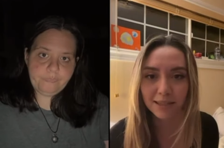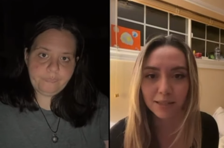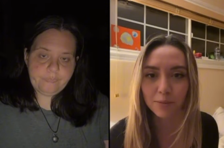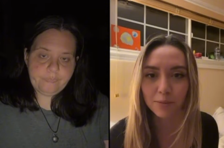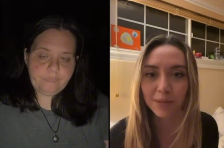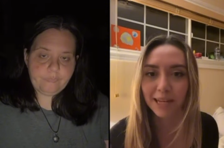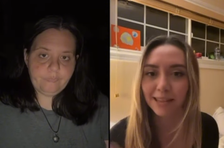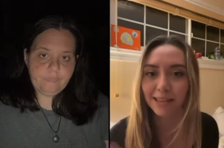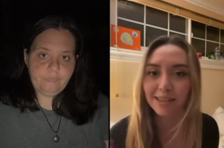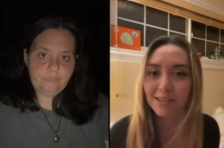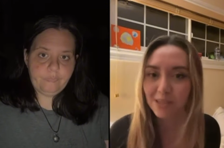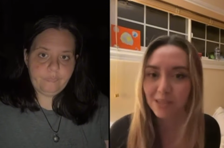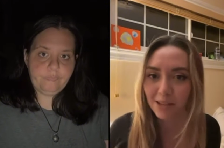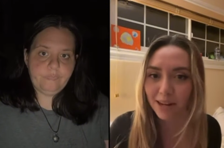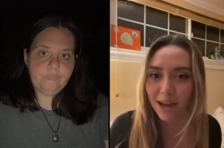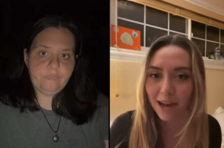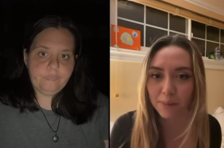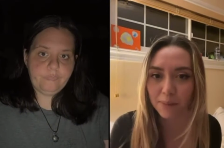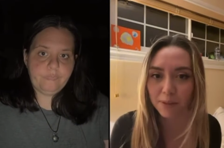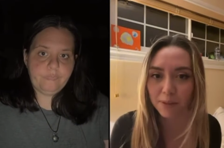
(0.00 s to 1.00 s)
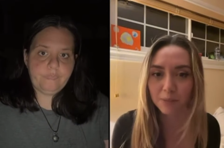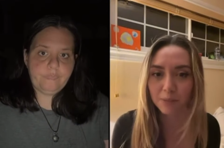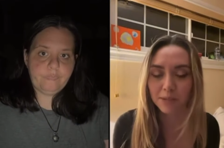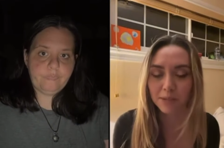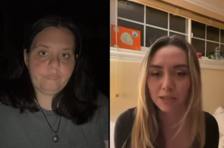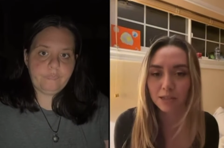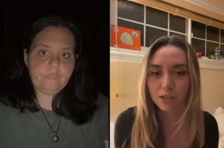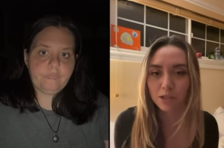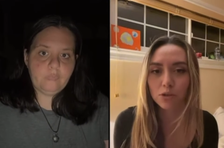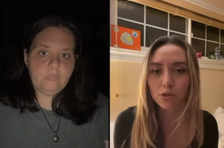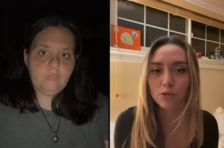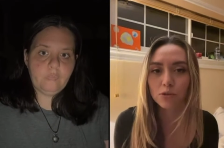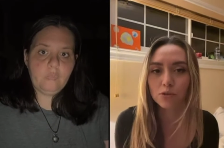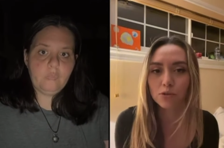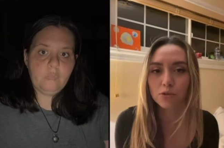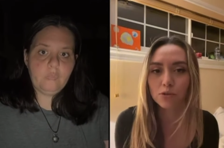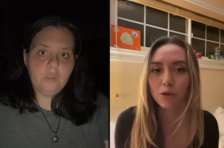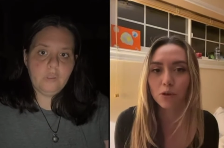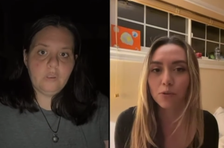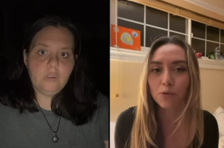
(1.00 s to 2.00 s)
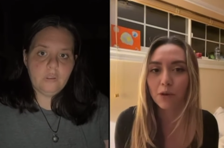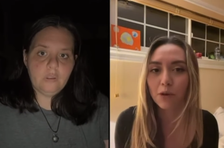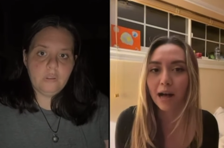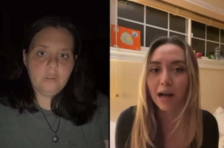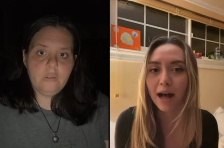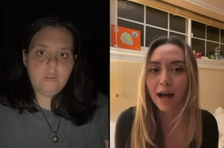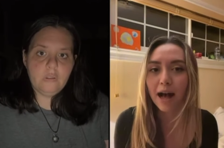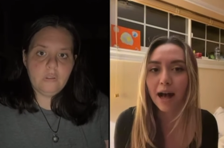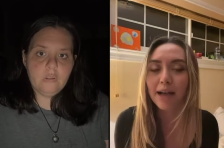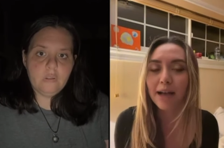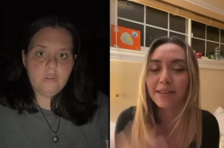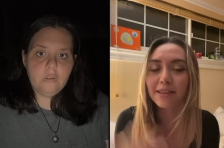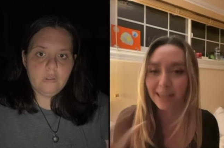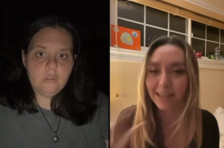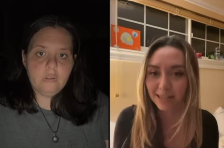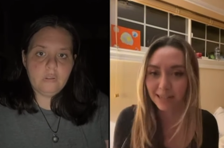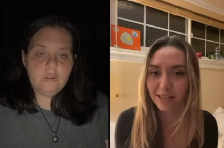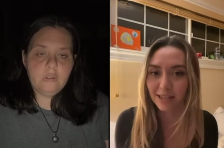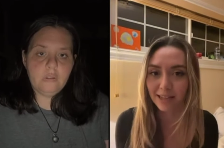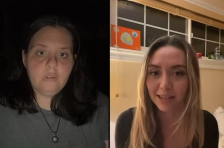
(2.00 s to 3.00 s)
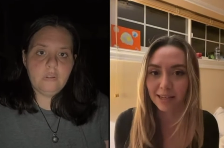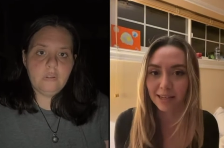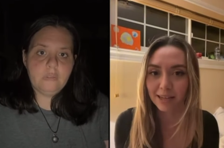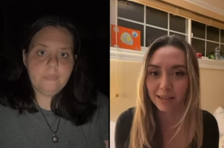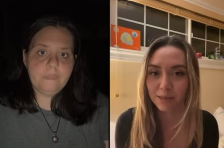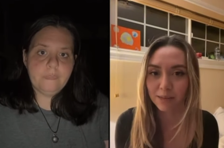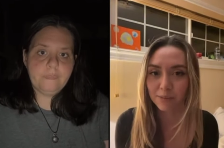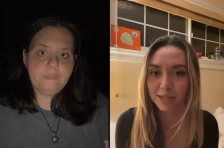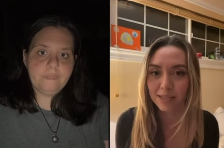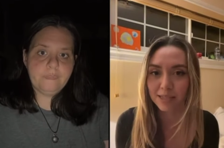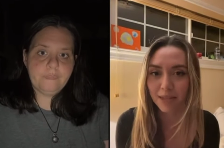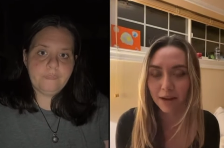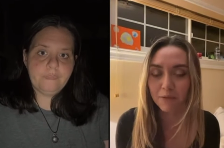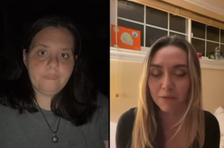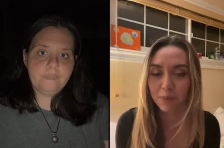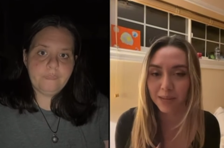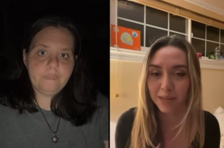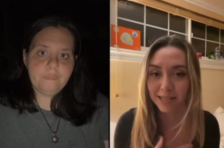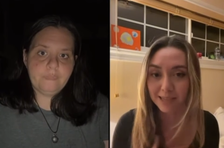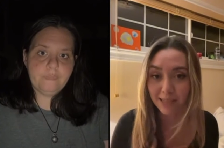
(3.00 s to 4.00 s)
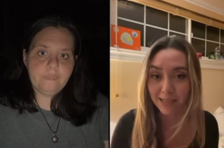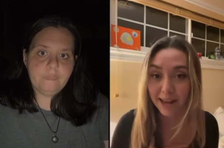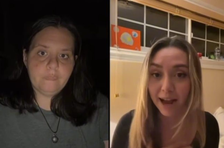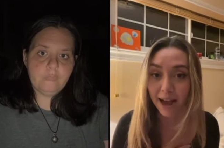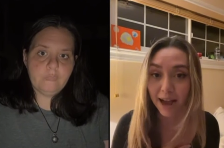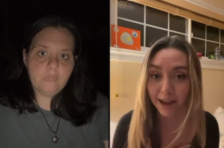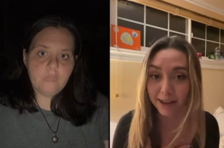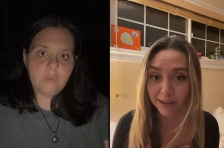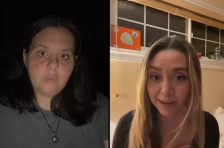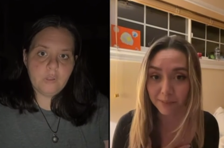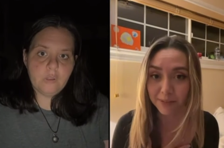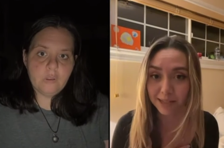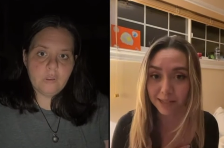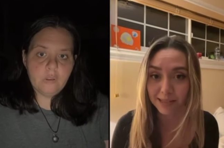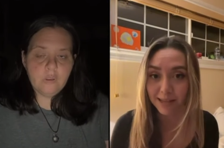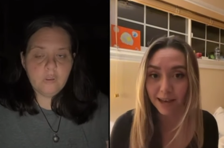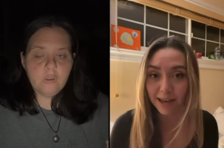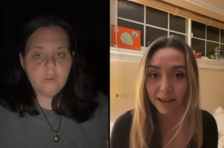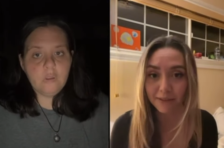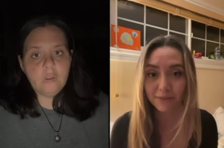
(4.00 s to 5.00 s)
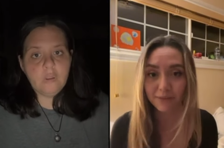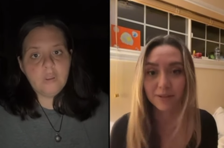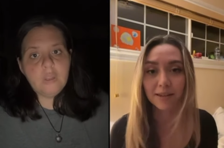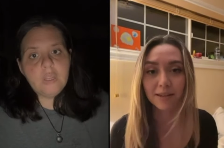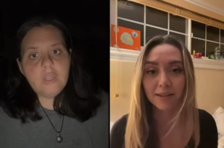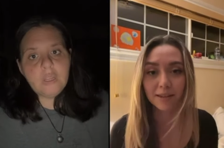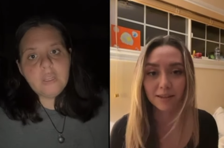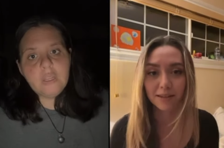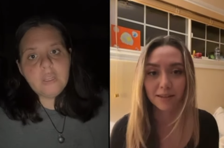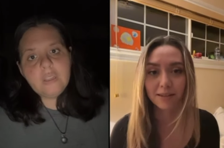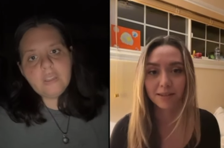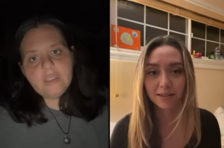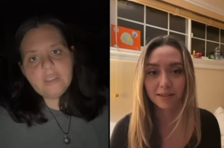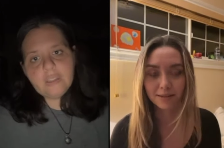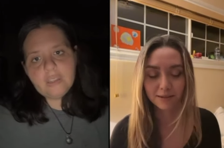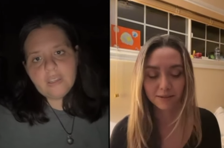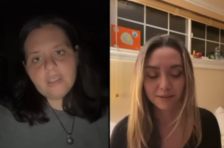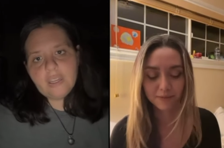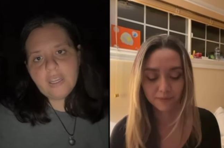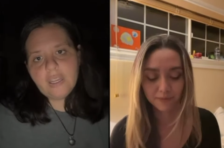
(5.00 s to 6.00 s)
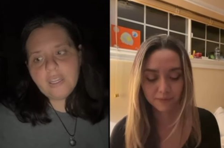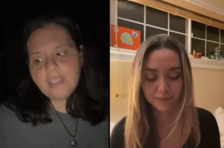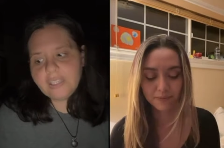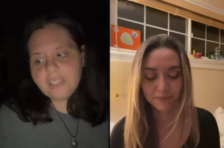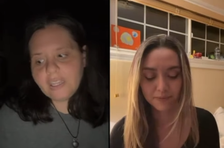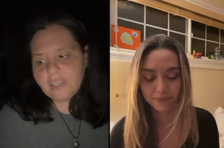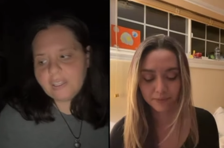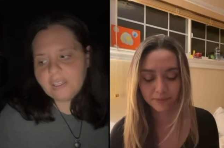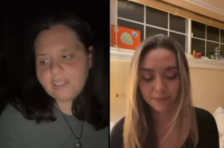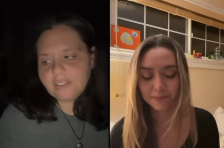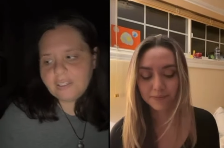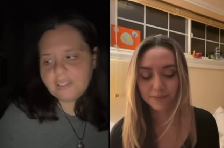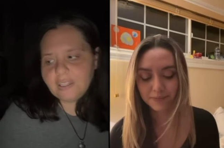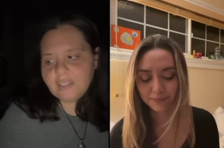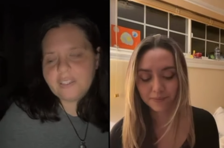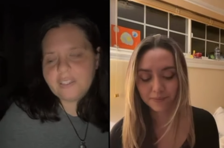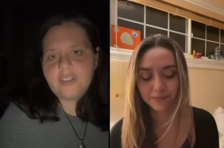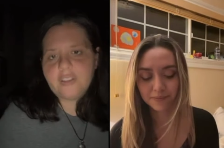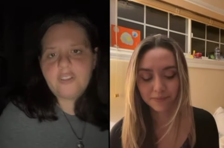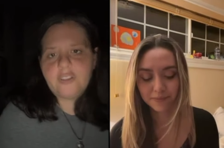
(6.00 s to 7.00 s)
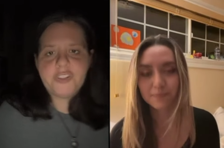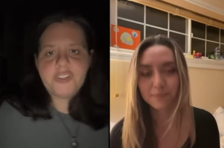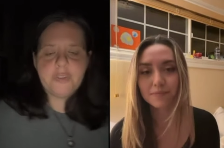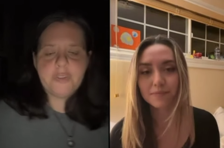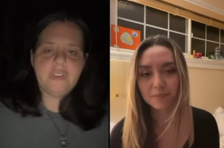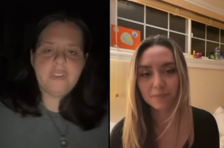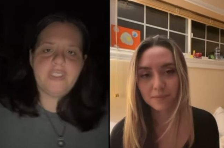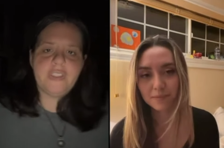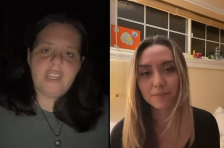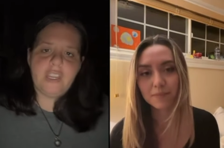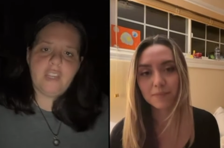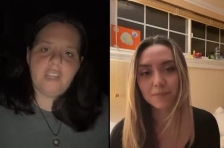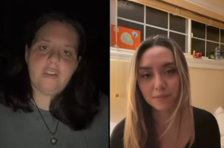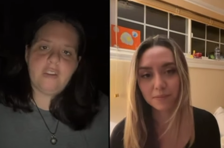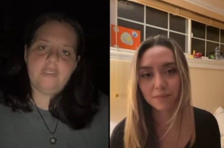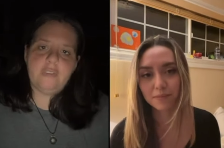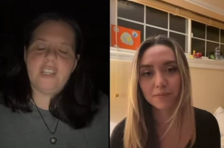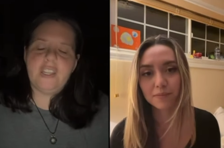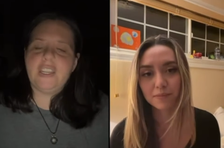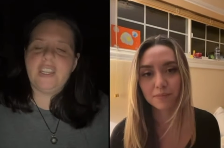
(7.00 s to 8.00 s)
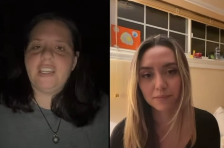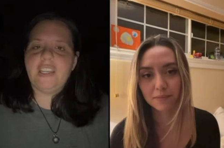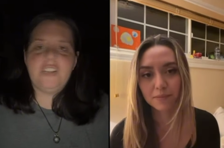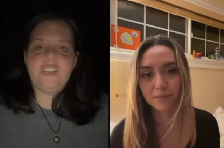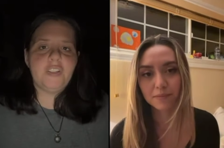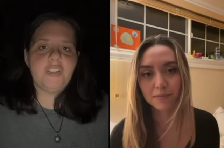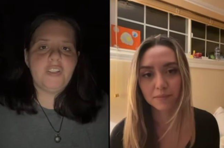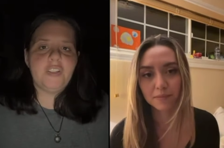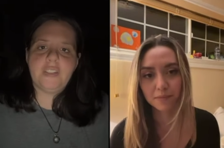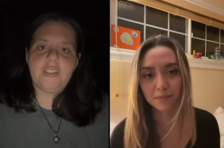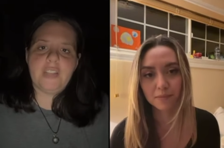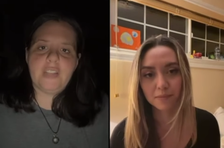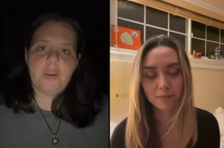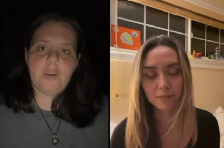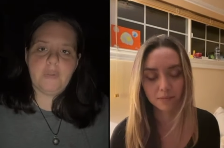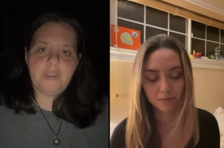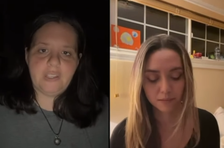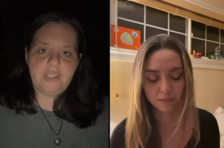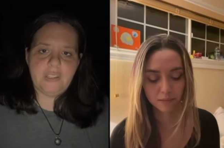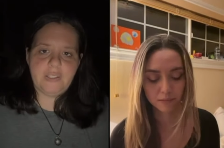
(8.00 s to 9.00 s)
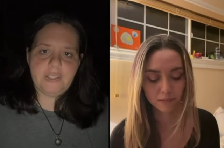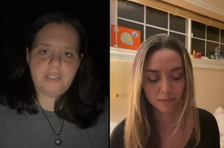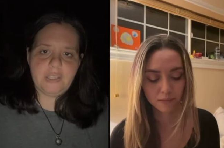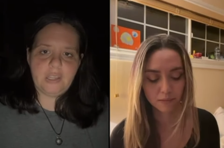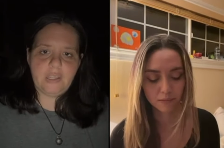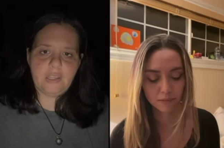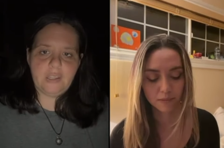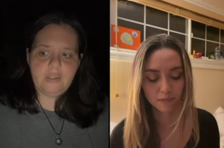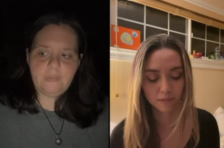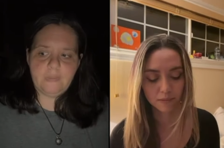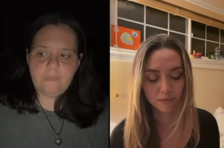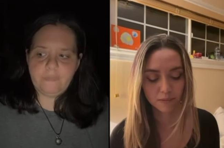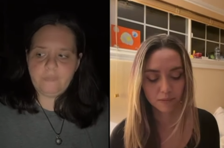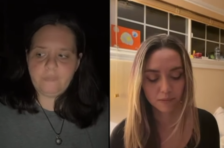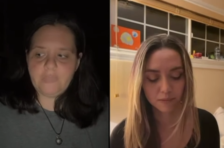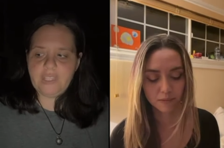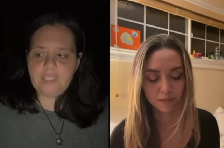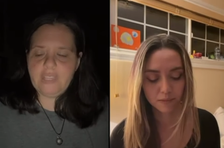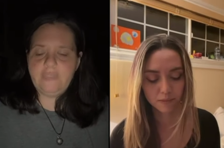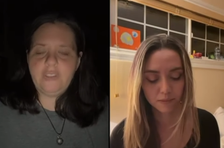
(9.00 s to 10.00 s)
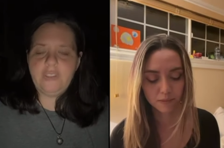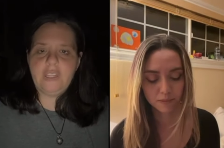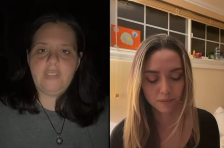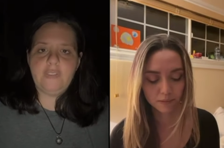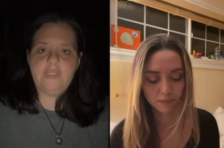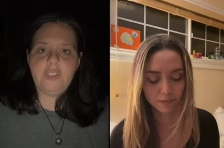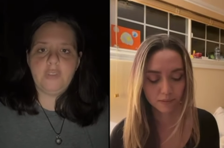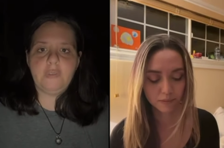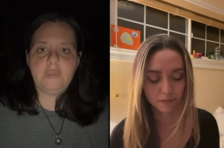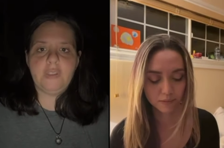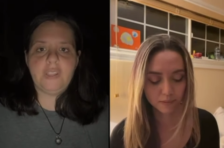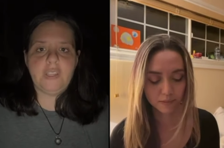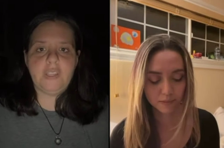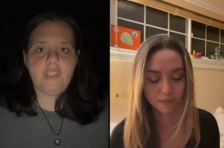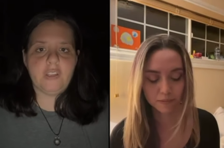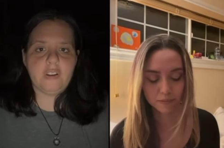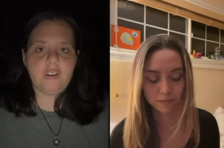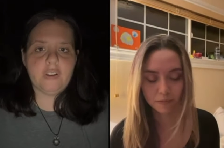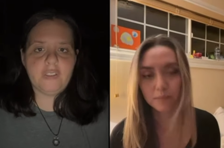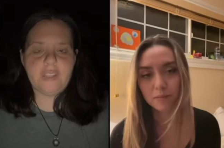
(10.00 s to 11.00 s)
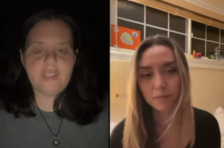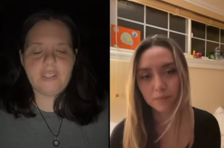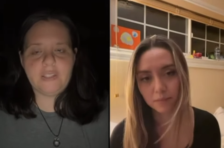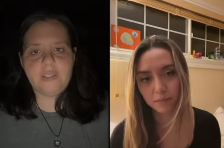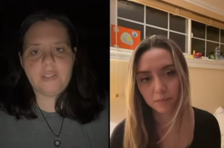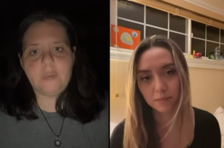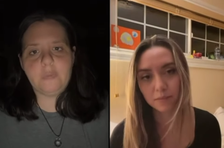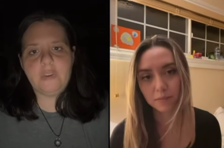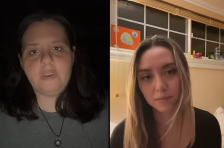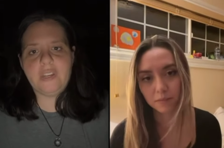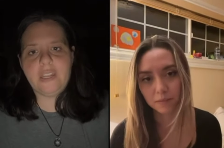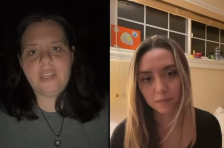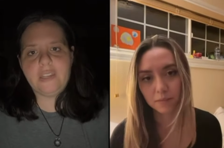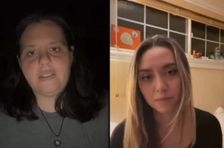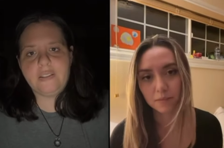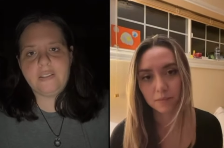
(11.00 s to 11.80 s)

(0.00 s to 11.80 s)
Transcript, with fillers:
Speaker 1: and this could happen to me too. So I like to think he could be saved because then I can be saved.
Speaker 2: Yeah, and it, it's also a thing of like, it just is how it is that even if you hear that someone has